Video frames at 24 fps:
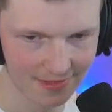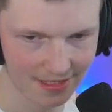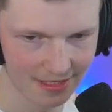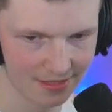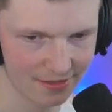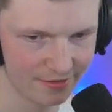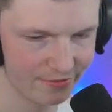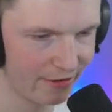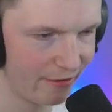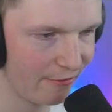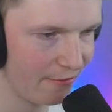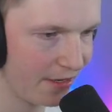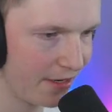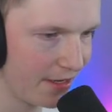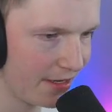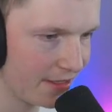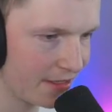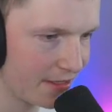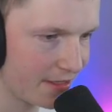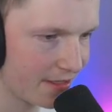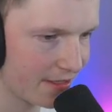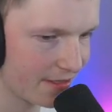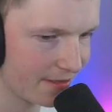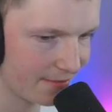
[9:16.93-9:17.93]
It's very
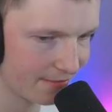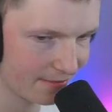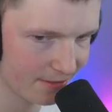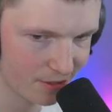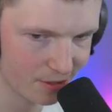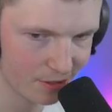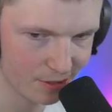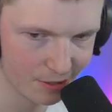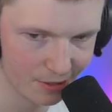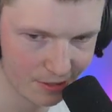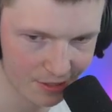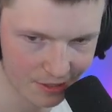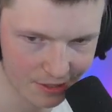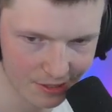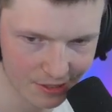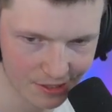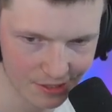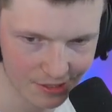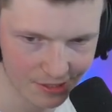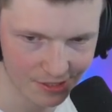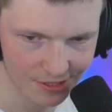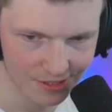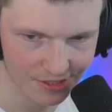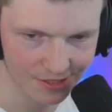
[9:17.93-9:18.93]
nice. Good,
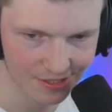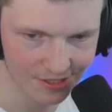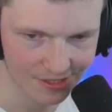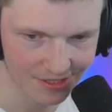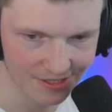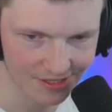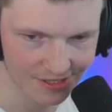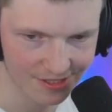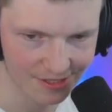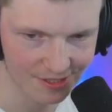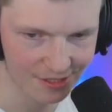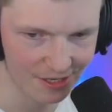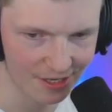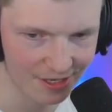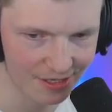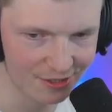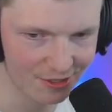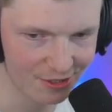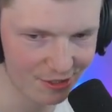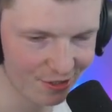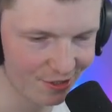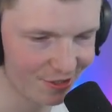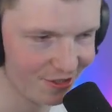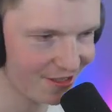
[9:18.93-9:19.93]
good, good. Not
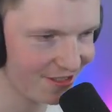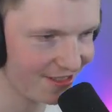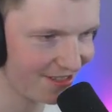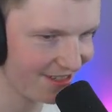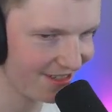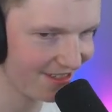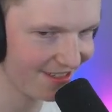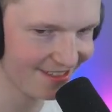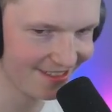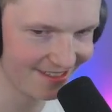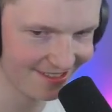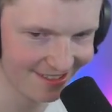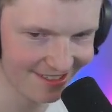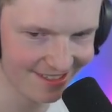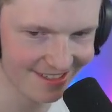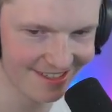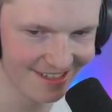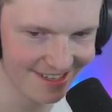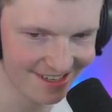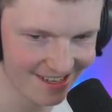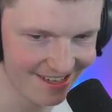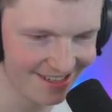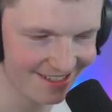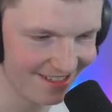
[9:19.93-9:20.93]
enjoying it.
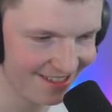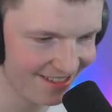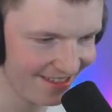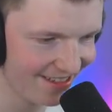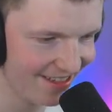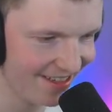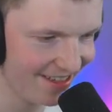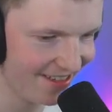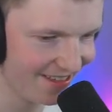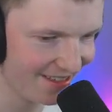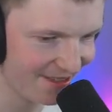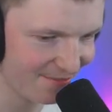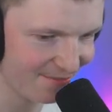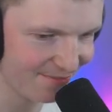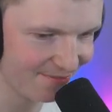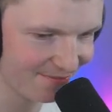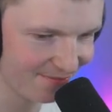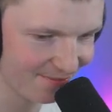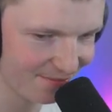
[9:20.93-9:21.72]
Yeah, you'll hear them.